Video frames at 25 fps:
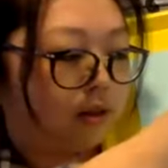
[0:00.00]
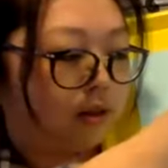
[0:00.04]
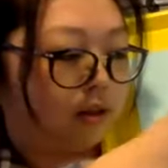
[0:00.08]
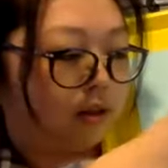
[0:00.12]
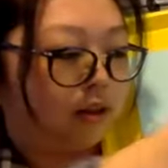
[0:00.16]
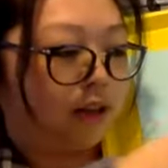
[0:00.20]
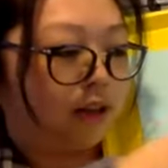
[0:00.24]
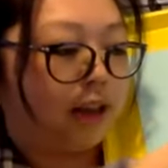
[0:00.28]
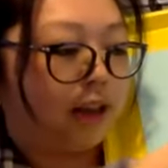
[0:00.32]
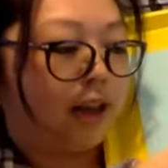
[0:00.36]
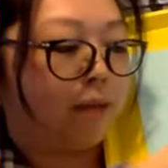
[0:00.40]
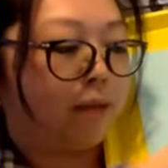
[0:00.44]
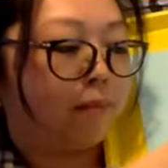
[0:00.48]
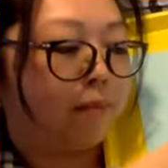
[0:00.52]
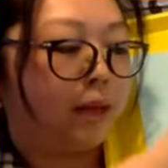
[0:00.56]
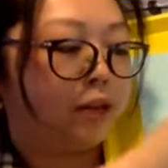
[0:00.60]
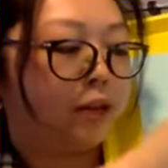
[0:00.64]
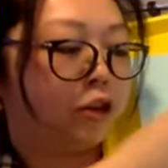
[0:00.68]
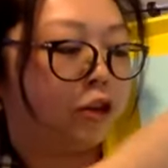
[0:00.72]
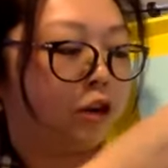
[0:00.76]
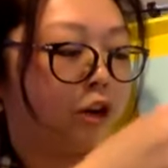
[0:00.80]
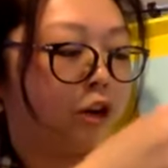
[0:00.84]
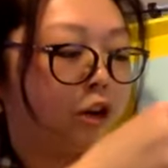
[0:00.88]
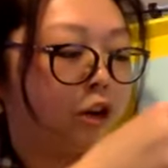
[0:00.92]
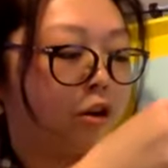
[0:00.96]
Okay, make
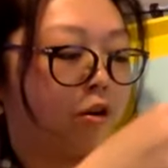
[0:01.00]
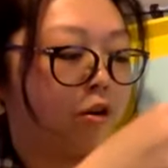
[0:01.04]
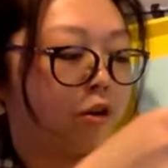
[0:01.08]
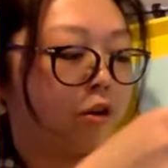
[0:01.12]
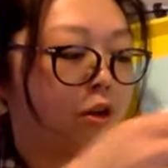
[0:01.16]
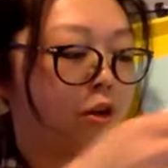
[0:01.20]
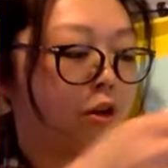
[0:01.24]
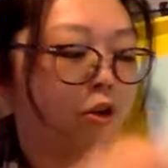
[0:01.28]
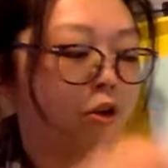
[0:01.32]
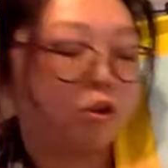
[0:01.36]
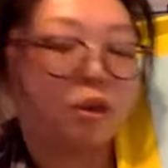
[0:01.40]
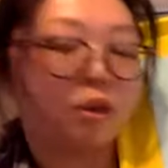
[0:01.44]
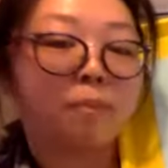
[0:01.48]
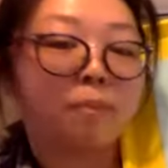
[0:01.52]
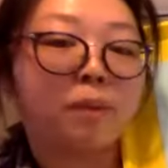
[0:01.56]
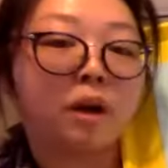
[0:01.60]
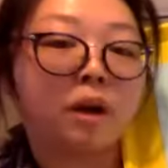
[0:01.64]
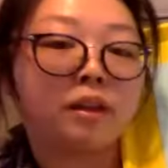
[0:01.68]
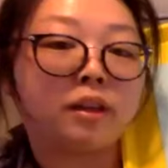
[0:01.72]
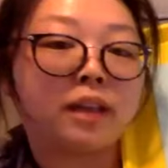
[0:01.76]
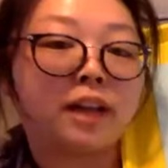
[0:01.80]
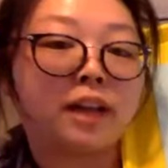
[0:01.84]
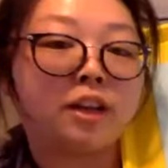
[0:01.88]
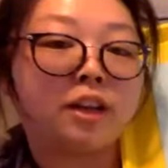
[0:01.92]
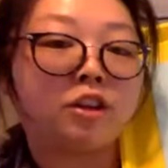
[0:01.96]
sure you don't glue the
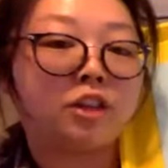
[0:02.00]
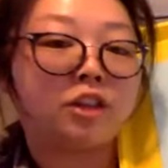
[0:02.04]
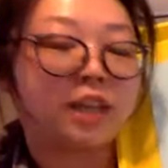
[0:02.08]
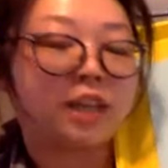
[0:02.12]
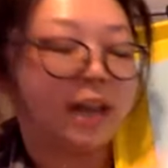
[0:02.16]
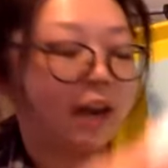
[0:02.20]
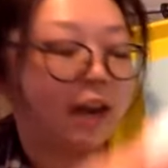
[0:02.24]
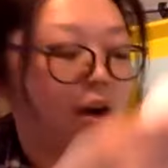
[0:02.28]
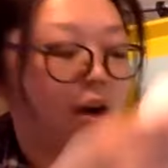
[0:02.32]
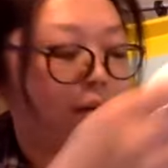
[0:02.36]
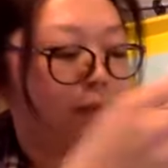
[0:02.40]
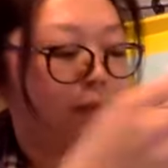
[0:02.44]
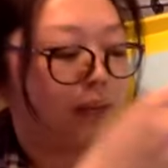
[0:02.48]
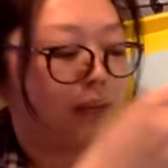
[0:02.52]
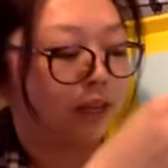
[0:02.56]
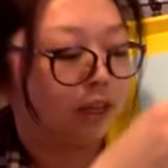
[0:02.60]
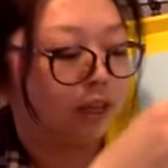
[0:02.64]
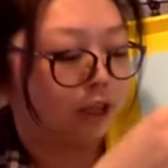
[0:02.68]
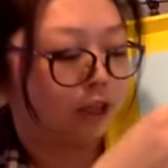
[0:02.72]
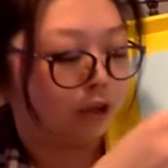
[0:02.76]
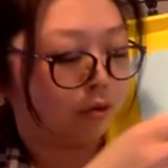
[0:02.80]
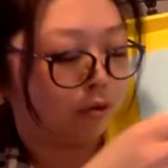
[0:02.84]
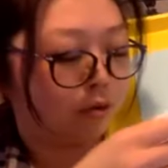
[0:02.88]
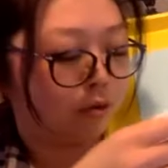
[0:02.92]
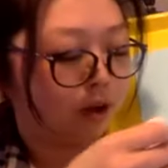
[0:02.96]
part that you tear
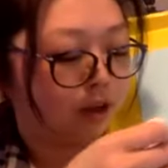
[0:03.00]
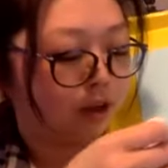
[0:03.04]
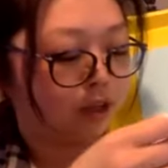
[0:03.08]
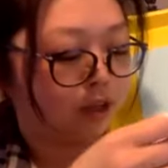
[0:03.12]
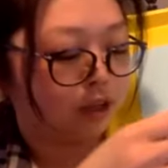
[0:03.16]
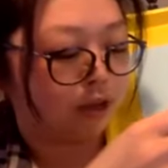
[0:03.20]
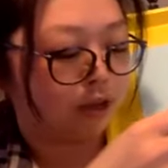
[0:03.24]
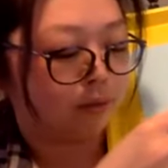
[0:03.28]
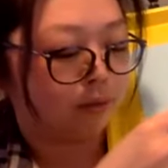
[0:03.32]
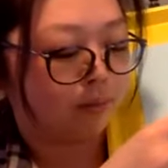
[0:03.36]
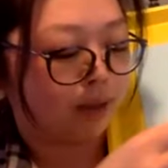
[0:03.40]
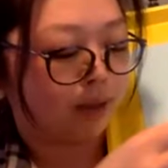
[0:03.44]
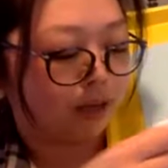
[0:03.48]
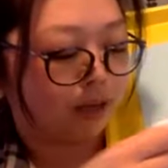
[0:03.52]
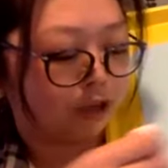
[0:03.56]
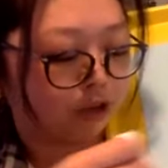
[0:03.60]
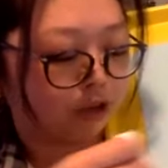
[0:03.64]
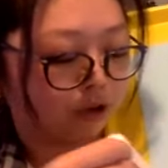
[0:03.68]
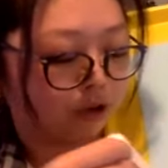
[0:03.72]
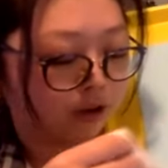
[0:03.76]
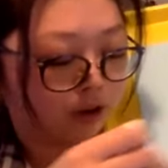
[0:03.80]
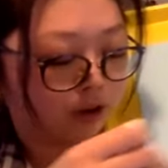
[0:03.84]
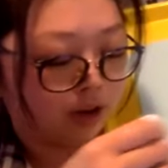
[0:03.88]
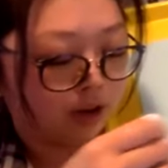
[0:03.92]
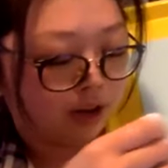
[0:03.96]
because you want to make
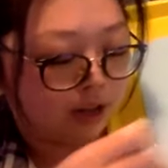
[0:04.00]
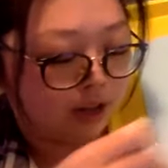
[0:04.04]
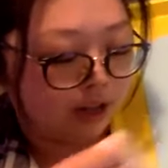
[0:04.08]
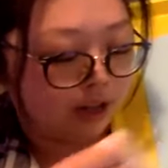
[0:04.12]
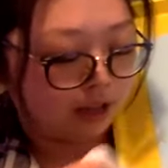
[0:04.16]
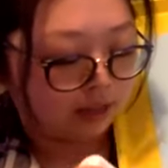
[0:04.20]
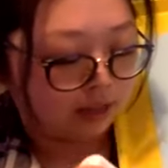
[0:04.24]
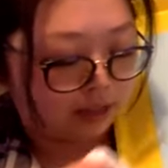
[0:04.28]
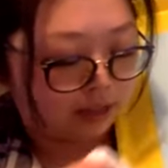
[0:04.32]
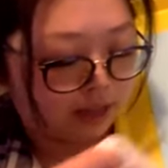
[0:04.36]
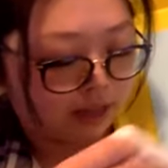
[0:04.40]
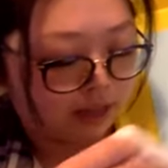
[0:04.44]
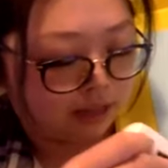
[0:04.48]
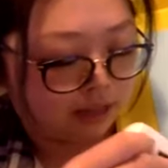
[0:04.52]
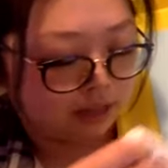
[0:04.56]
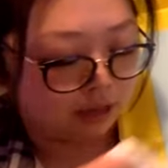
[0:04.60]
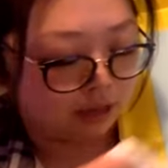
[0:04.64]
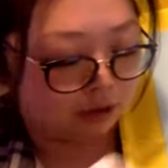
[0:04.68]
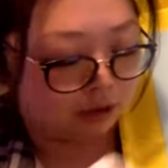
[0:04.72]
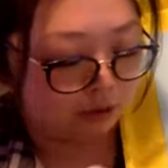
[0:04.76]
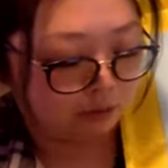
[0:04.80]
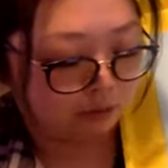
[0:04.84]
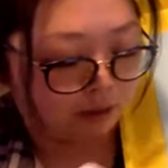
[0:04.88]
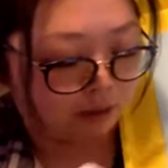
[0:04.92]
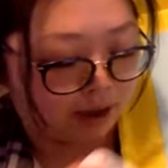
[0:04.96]
sure that the
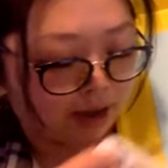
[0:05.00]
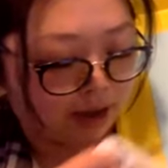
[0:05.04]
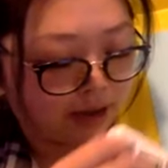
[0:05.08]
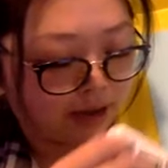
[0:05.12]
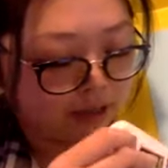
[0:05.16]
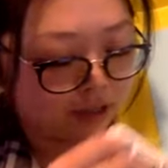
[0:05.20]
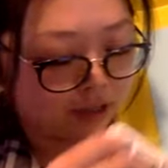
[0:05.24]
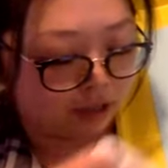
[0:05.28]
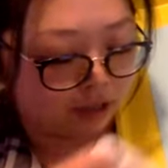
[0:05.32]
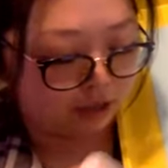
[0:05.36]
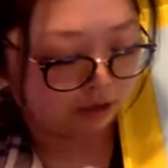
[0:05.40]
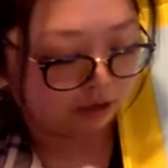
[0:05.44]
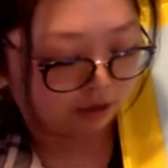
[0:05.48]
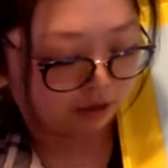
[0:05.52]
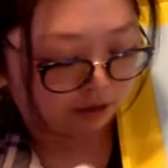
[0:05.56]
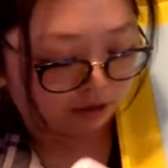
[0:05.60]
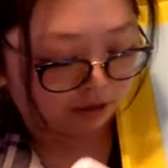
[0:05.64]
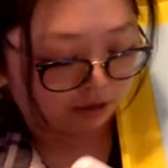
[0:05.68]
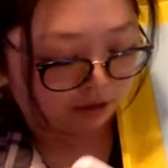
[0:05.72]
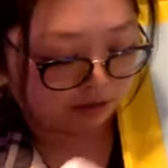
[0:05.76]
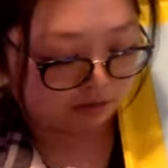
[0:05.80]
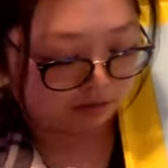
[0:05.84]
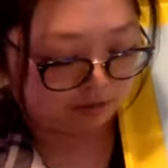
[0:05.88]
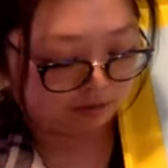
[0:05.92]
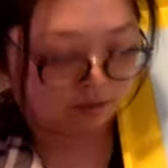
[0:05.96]
grass
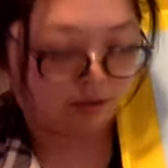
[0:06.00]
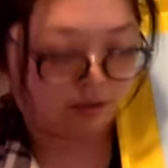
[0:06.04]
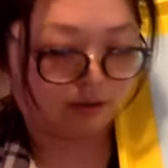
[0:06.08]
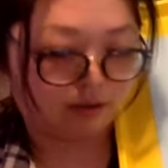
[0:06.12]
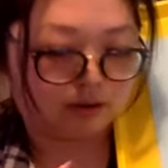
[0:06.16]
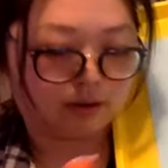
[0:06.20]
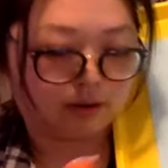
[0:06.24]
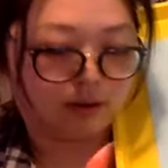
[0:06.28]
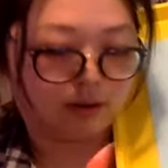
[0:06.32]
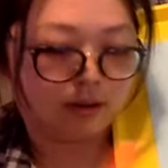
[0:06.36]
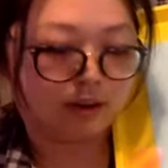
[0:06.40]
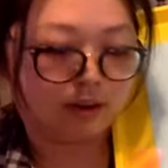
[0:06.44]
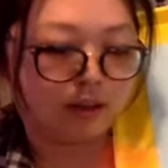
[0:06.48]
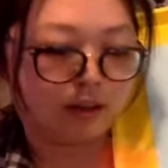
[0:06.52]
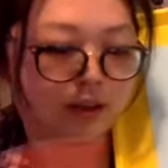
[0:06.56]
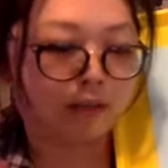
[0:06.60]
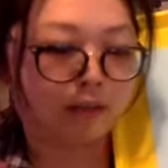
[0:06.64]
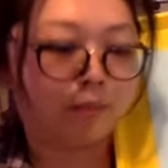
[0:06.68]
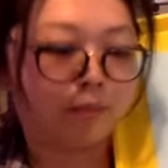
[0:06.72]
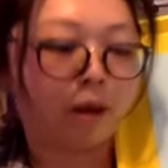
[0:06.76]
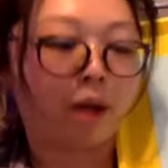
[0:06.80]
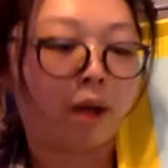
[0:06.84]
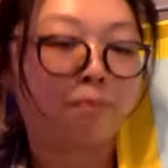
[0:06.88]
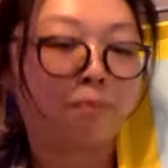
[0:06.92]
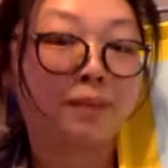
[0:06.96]

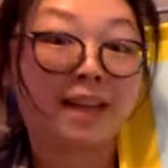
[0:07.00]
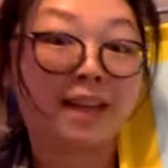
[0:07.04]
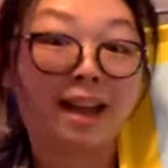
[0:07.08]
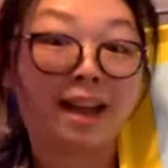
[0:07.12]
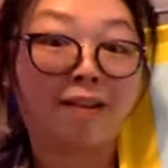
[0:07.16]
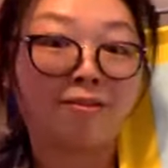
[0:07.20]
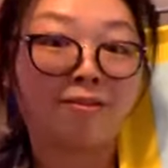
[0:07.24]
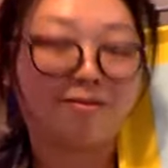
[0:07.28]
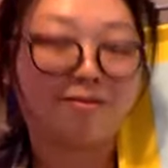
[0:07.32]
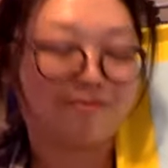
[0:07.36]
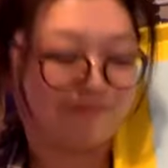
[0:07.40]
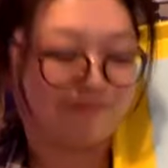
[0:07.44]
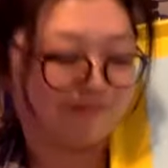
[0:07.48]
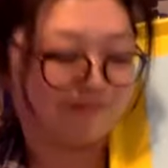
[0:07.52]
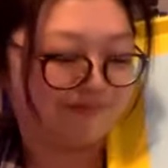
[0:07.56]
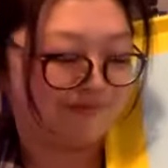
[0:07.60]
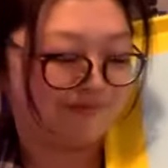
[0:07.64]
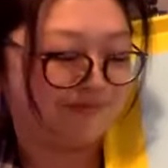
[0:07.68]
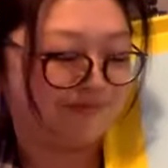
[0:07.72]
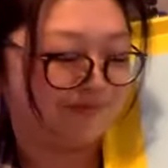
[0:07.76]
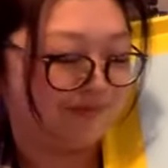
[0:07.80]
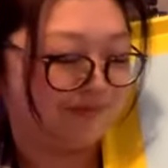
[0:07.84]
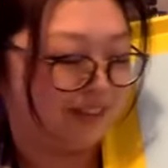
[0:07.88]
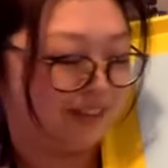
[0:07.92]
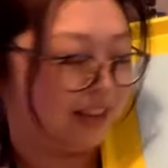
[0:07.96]
pops out.
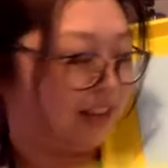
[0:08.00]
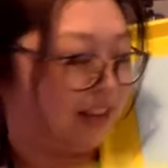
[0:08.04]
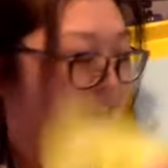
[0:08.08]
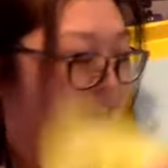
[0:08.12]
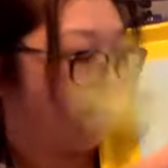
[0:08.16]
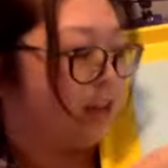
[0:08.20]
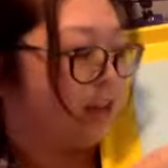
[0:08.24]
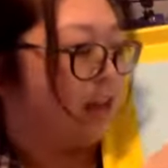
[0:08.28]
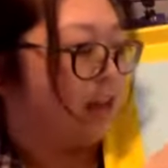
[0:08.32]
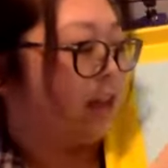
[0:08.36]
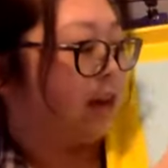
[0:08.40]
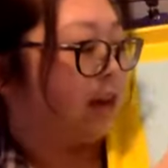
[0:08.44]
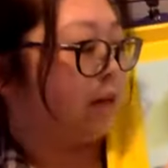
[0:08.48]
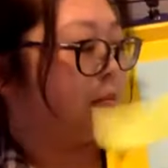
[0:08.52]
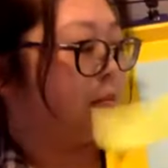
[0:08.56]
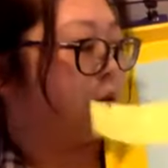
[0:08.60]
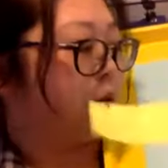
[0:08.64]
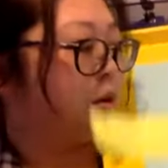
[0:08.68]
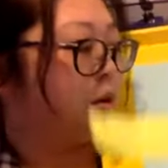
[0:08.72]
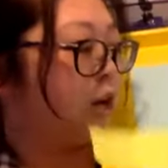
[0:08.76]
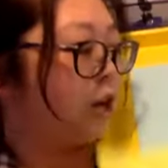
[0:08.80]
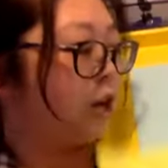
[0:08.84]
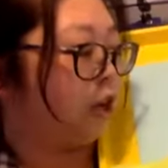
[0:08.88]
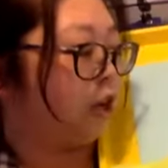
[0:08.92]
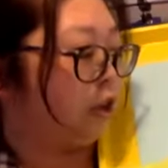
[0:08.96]
And I'm
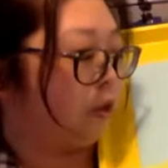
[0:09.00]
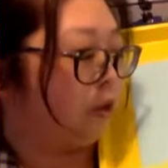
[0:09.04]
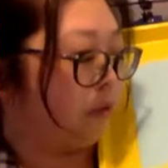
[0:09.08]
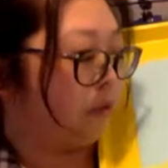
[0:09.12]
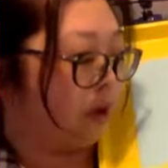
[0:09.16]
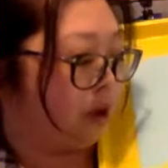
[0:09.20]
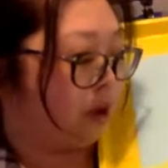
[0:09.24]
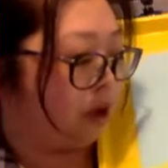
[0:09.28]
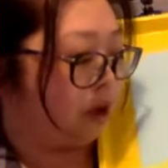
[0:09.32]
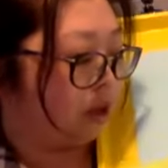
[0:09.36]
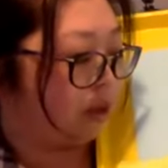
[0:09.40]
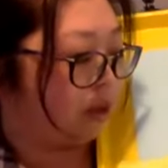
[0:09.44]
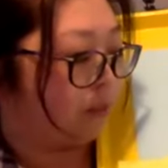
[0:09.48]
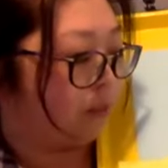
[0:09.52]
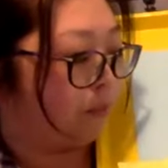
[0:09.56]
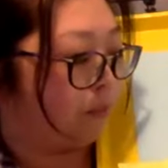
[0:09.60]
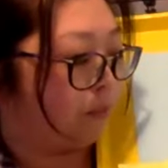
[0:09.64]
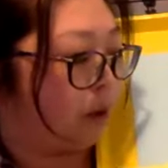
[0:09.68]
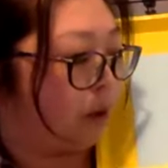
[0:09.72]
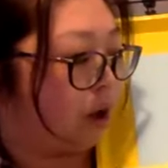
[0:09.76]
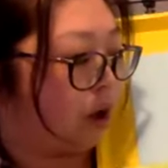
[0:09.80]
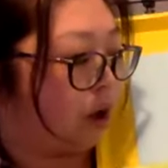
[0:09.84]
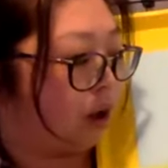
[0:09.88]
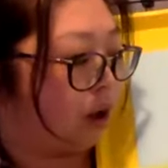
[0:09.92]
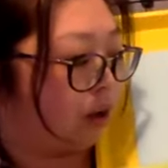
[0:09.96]
gonna glue it on the
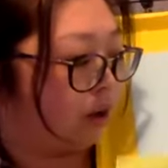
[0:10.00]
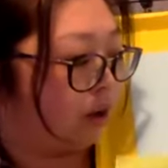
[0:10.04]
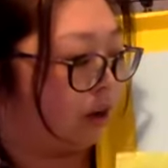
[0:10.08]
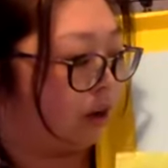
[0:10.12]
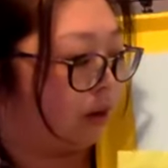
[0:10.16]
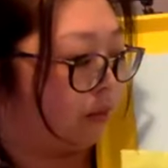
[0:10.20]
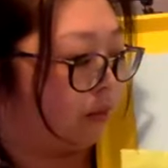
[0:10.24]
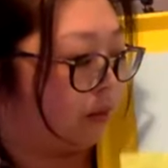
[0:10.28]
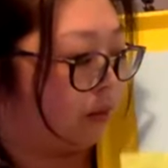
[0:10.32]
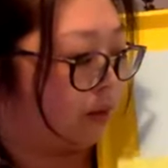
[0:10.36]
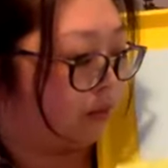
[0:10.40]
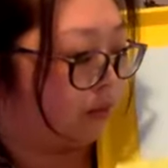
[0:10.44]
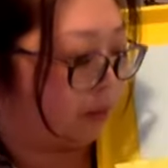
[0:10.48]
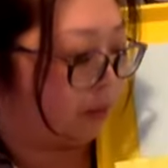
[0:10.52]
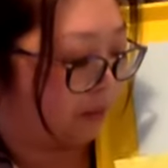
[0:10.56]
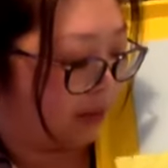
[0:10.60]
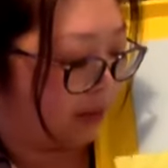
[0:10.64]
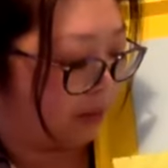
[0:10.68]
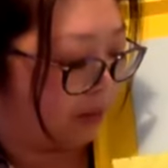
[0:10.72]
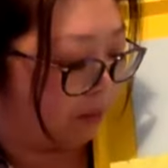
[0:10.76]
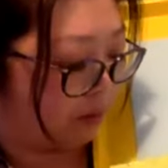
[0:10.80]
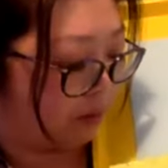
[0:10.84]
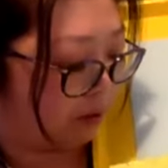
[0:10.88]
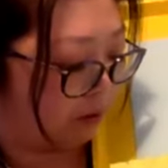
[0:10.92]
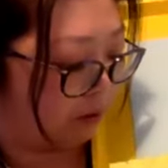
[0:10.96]
bottom of the
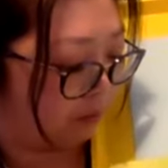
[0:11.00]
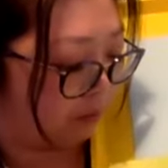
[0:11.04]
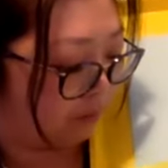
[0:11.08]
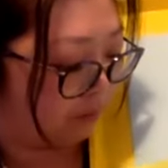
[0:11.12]
paper,